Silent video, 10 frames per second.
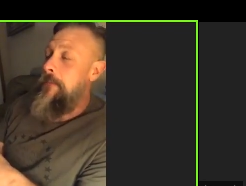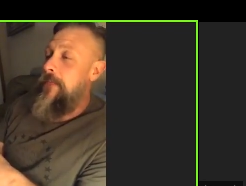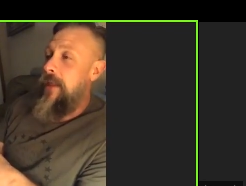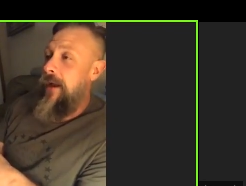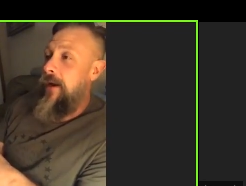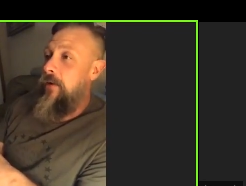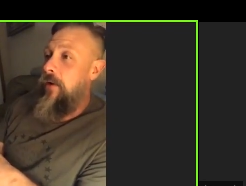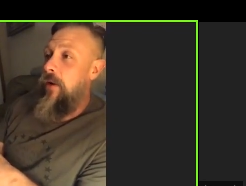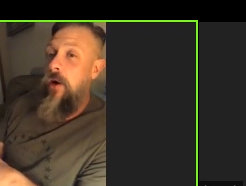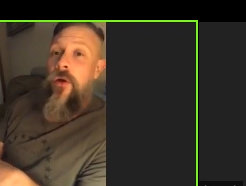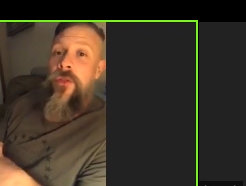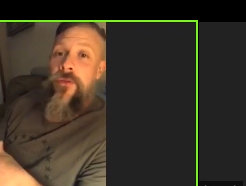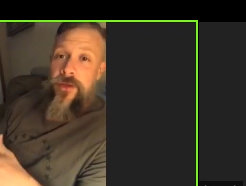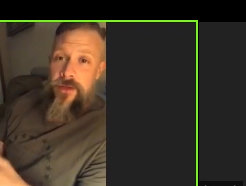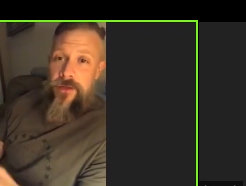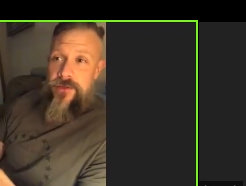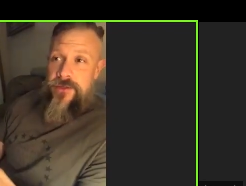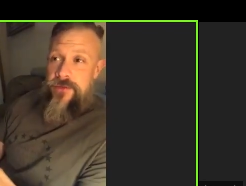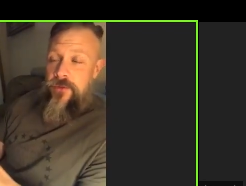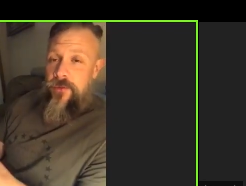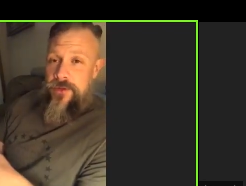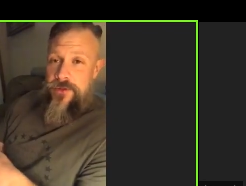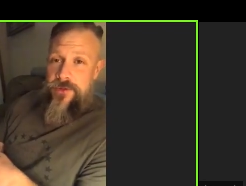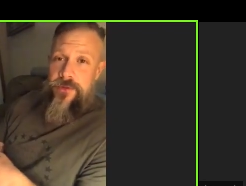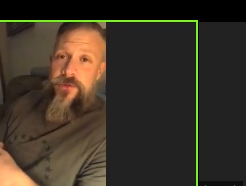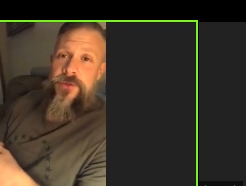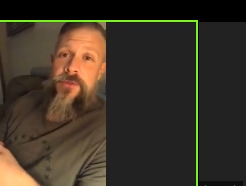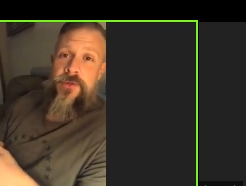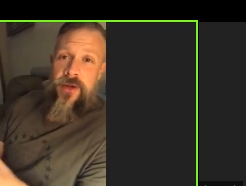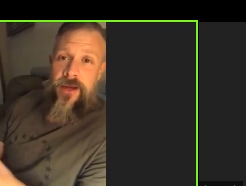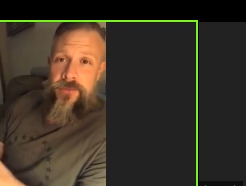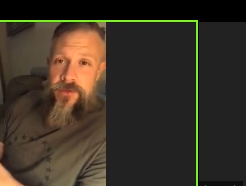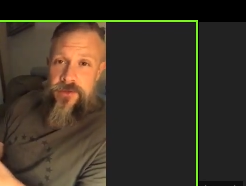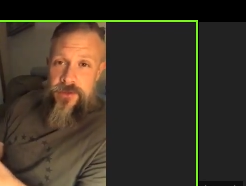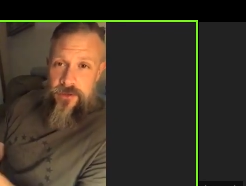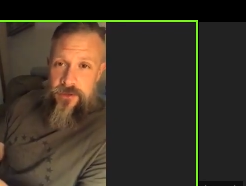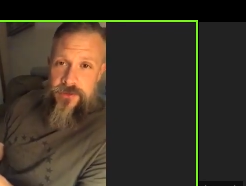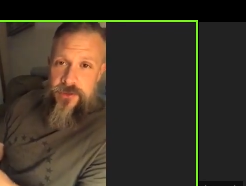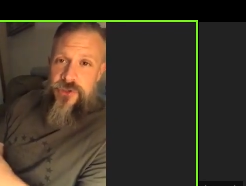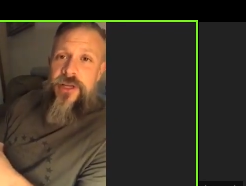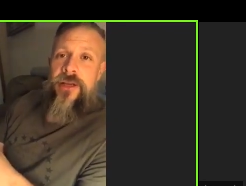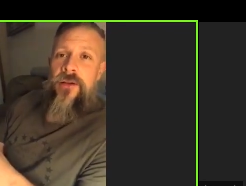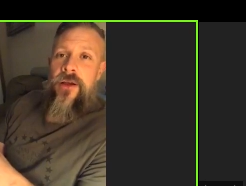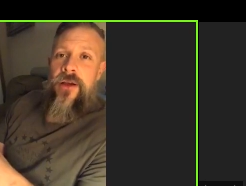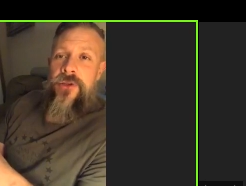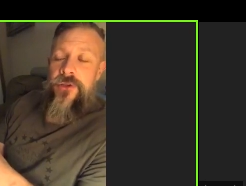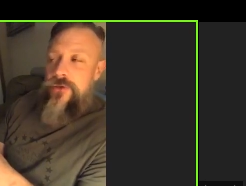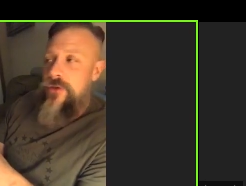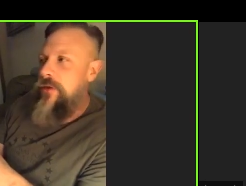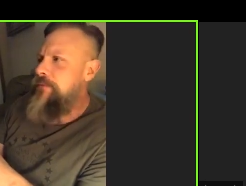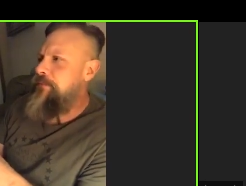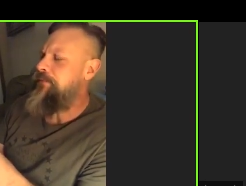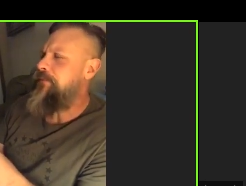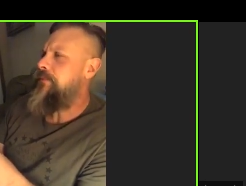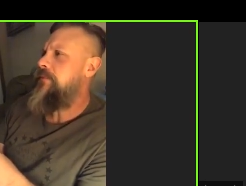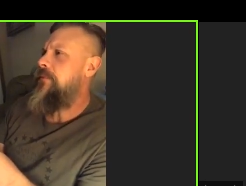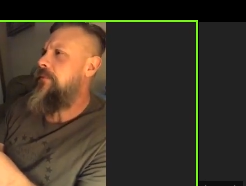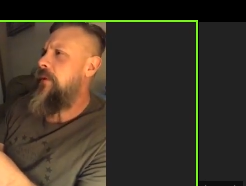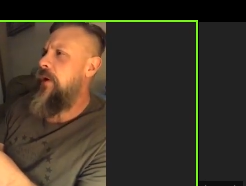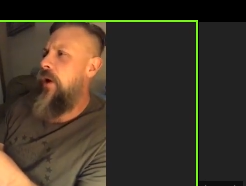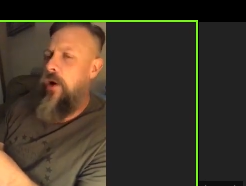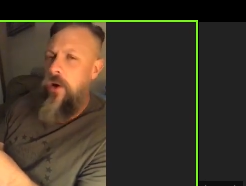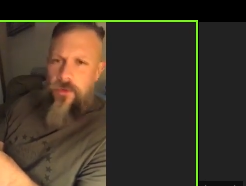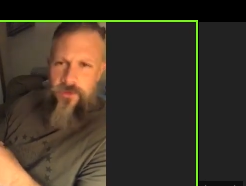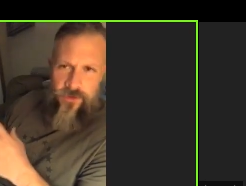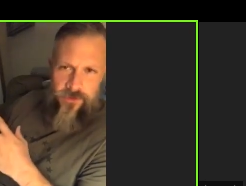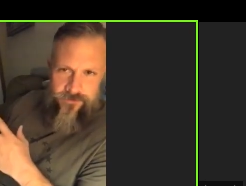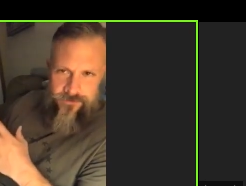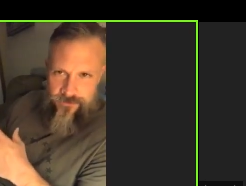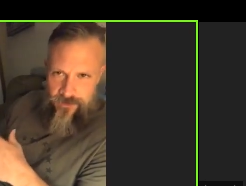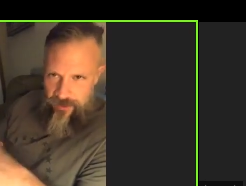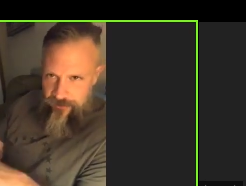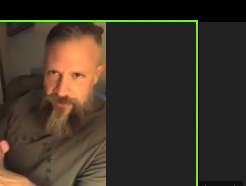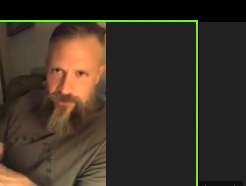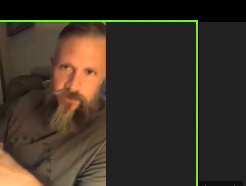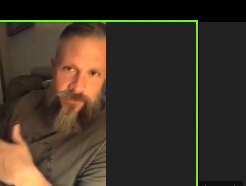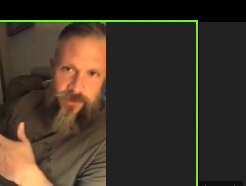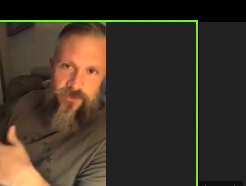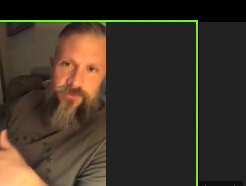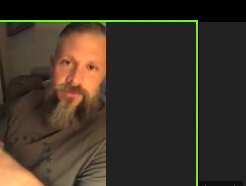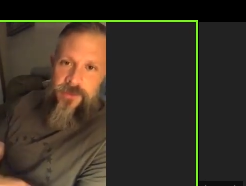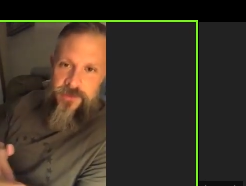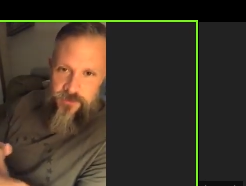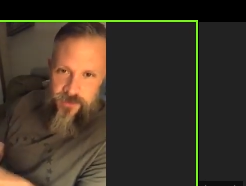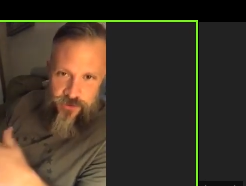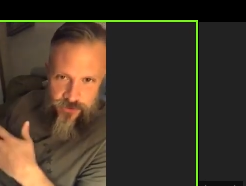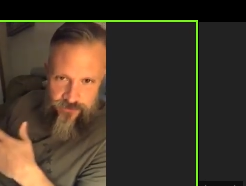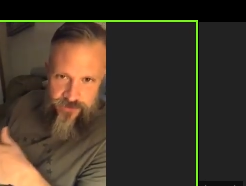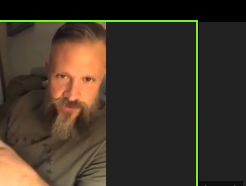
Now, all the videos, if you want to subscribe to the Dark Ozarks channel on YouTube, all the everything that we've done is pretty much over